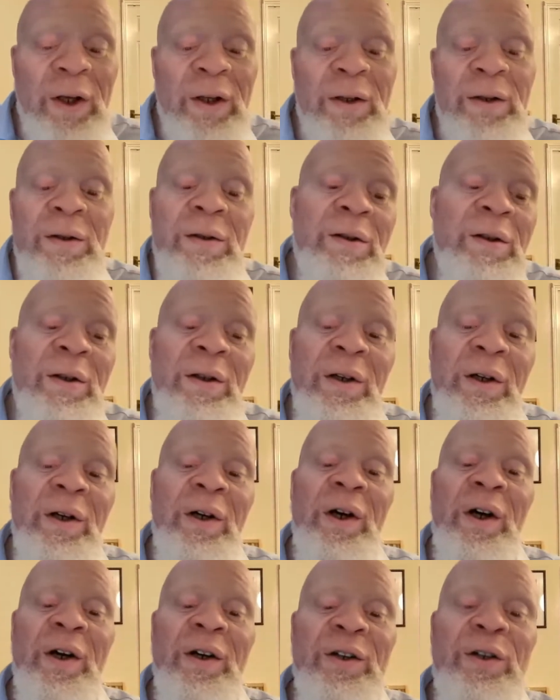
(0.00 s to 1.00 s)
thing.
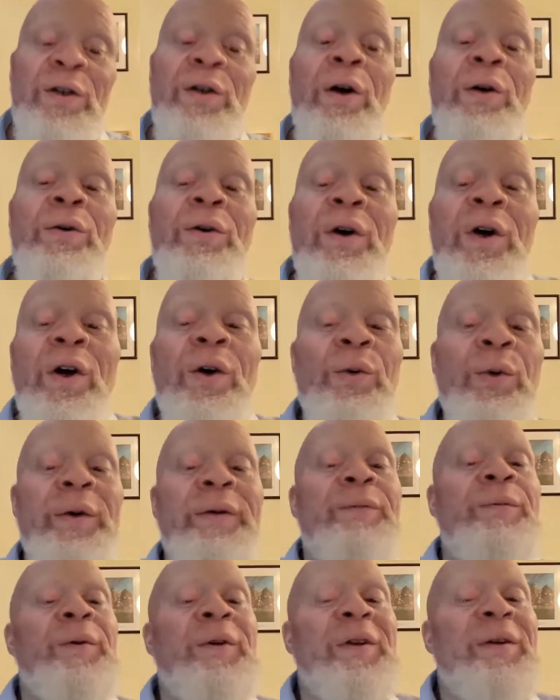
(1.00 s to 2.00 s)
You know,
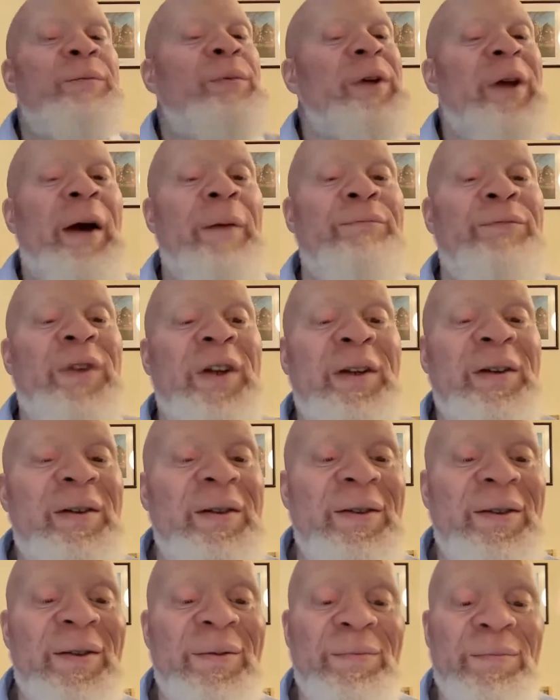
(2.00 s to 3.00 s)
we, we, we have
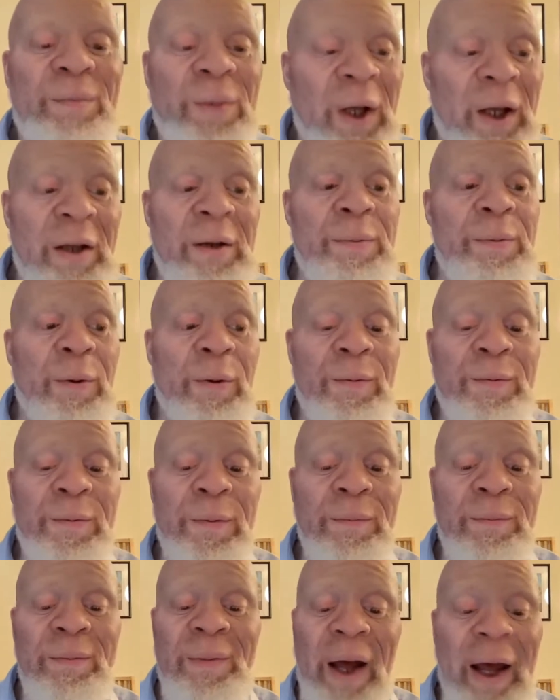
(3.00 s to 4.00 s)
these people
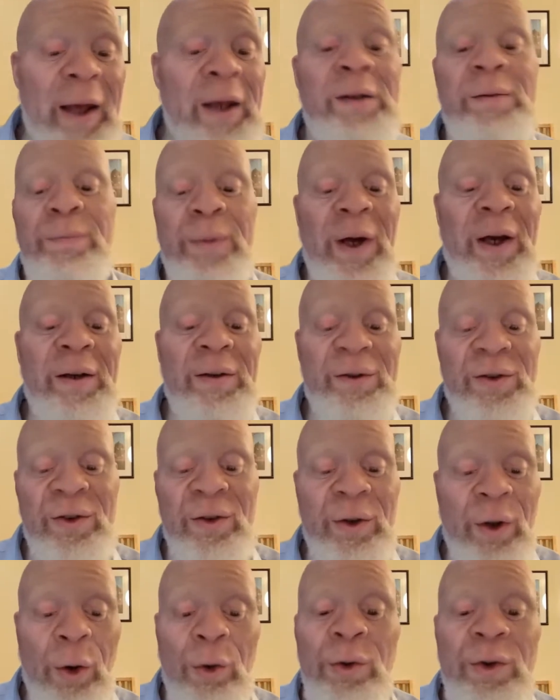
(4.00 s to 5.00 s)
from Apex
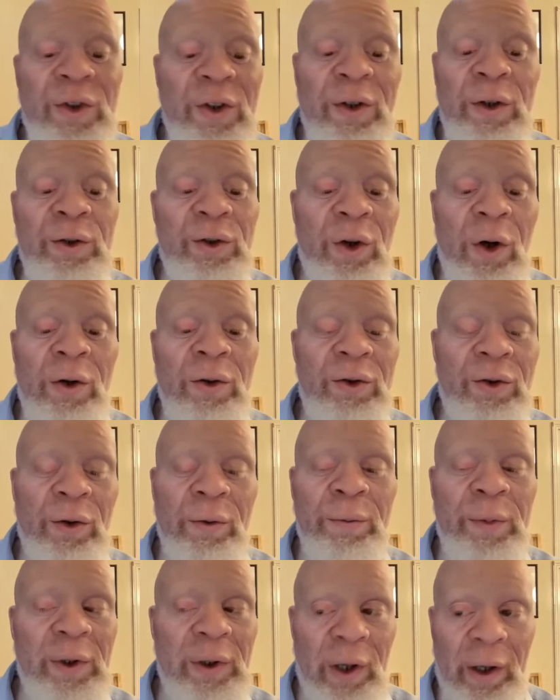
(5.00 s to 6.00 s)
go to the doctor
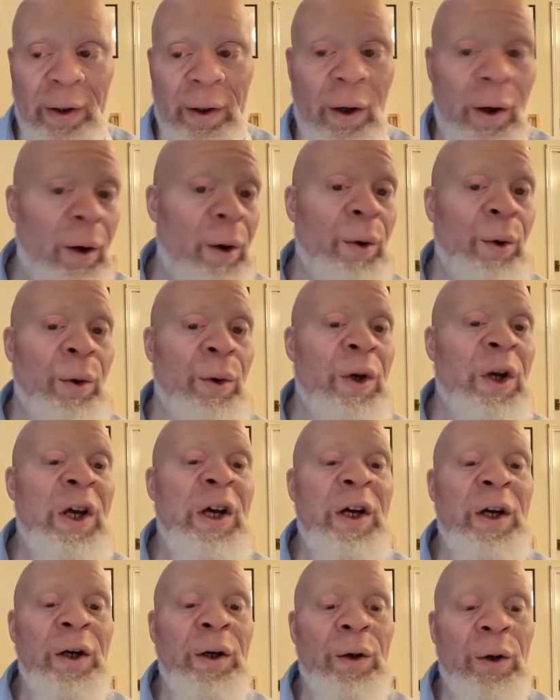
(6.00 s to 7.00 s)
and be like, oh,
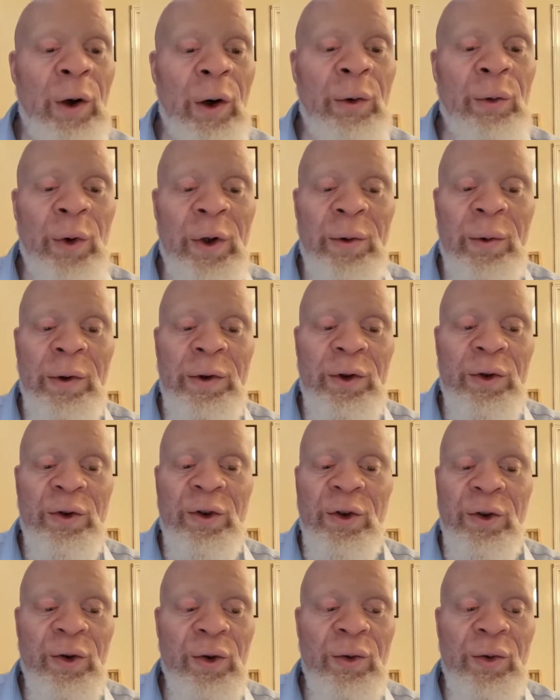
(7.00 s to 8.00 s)
we want you
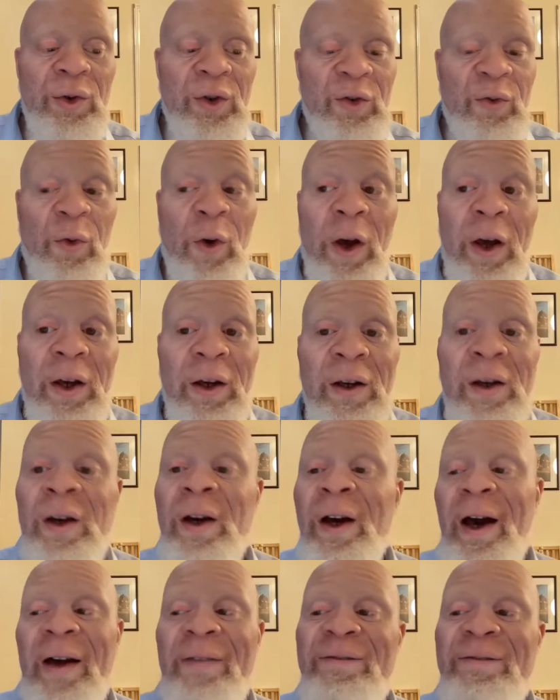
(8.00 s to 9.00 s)
to do this thing.
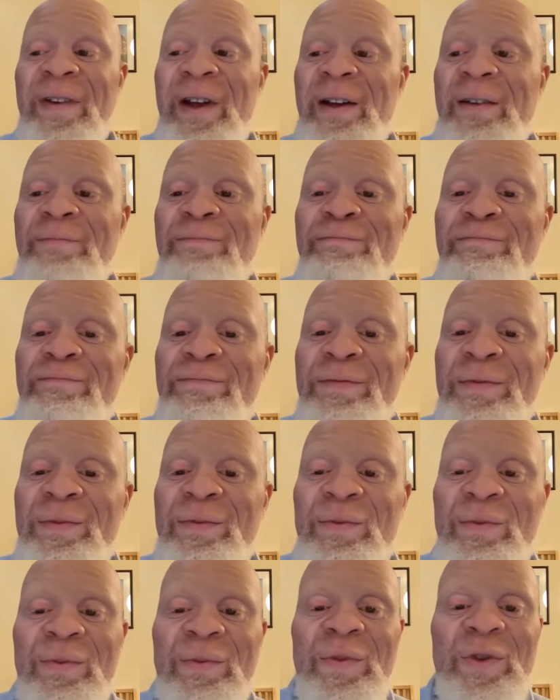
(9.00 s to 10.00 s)
And then
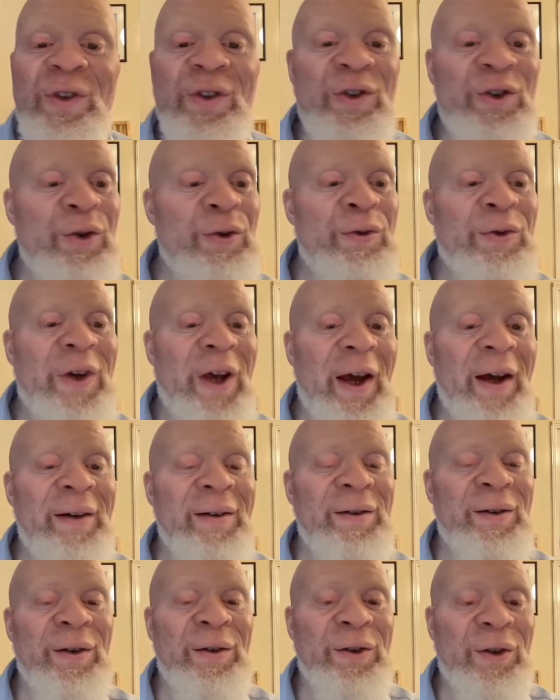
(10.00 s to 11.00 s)
you
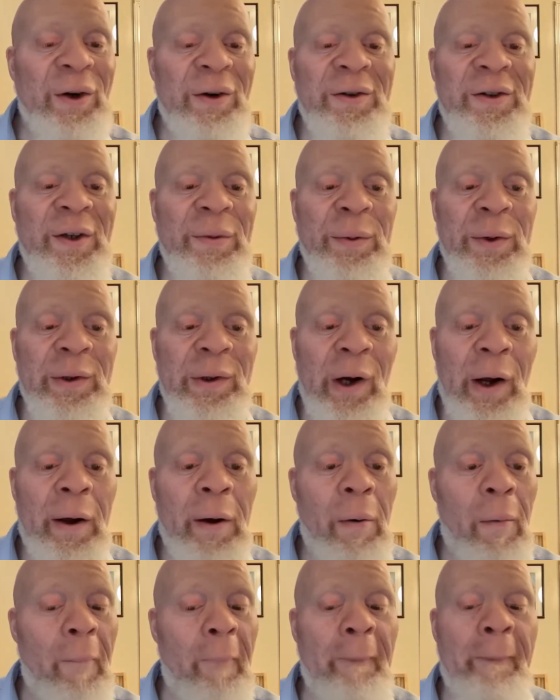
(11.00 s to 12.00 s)
get the doctor being
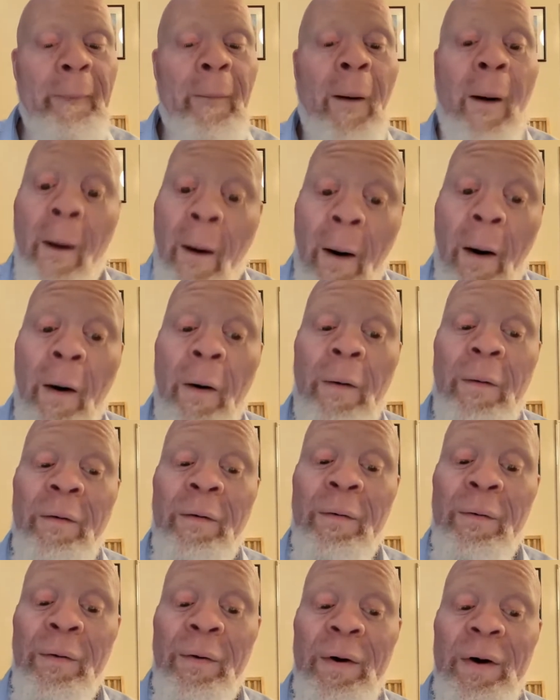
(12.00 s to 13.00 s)
like,
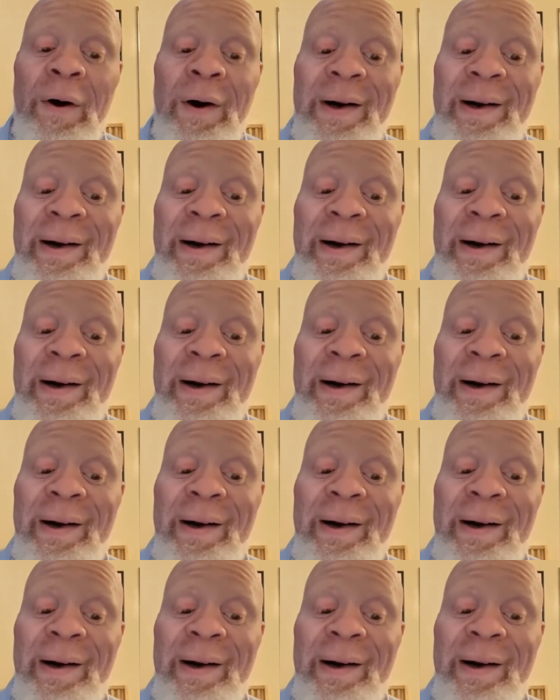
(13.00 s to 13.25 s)
oh,